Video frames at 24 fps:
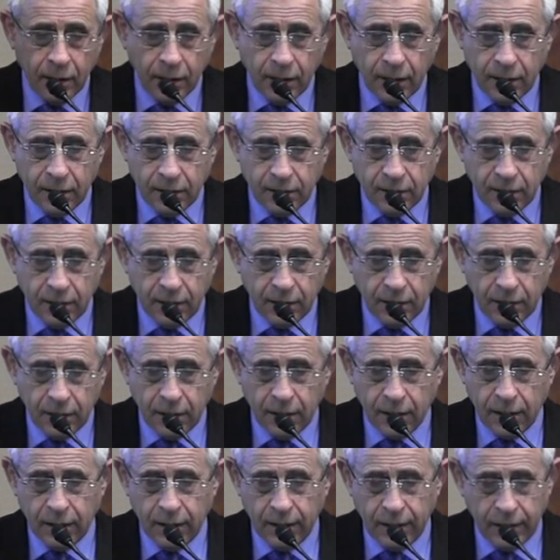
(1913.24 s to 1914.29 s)
and
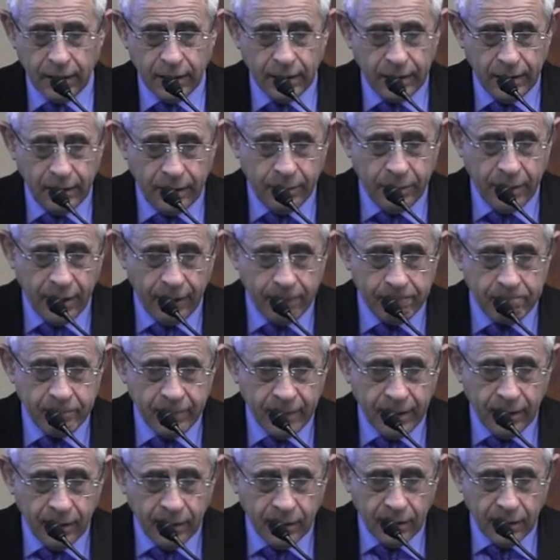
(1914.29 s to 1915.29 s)
Libya,